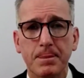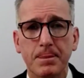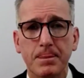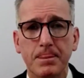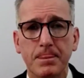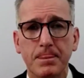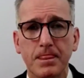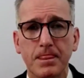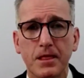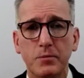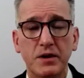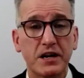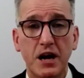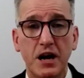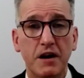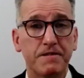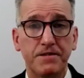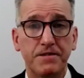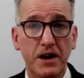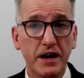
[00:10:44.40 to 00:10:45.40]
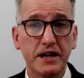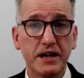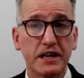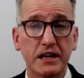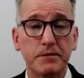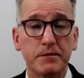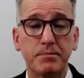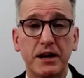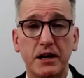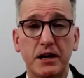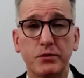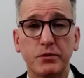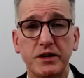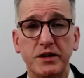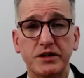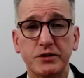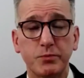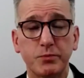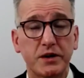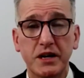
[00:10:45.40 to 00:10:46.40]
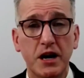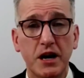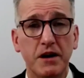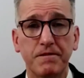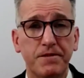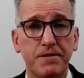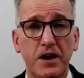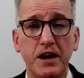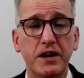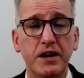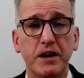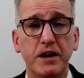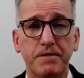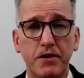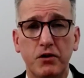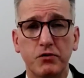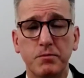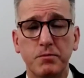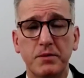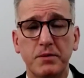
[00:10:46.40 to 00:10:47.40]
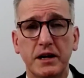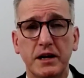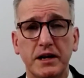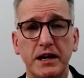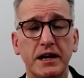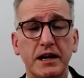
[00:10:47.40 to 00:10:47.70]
We can't find a compelling reason. We can't find a vulnerability,